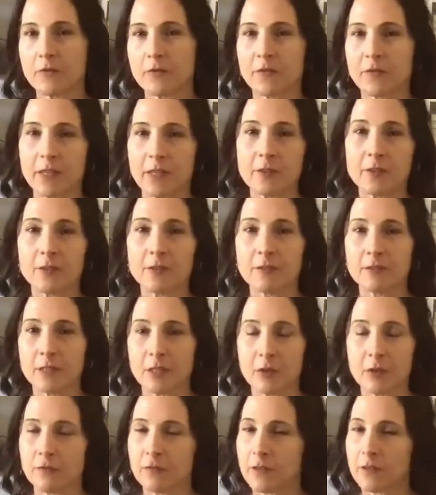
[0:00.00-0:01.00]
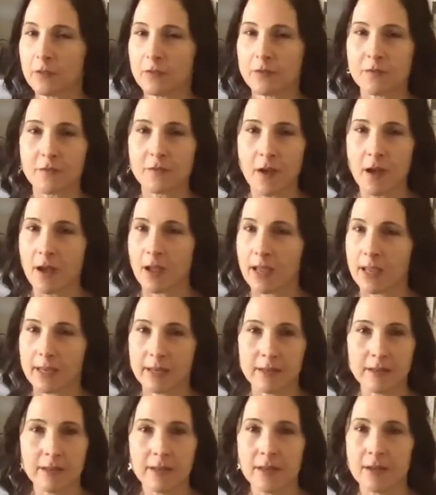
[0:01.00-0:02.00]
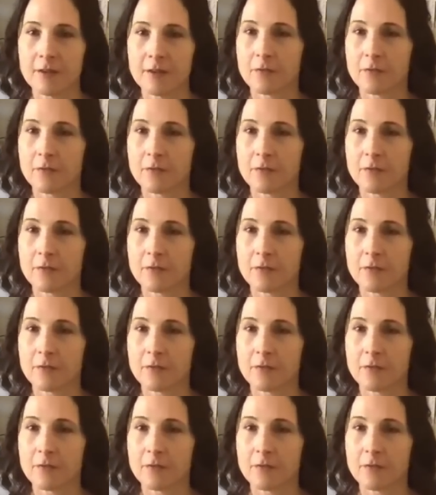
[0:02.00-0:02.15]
feel fine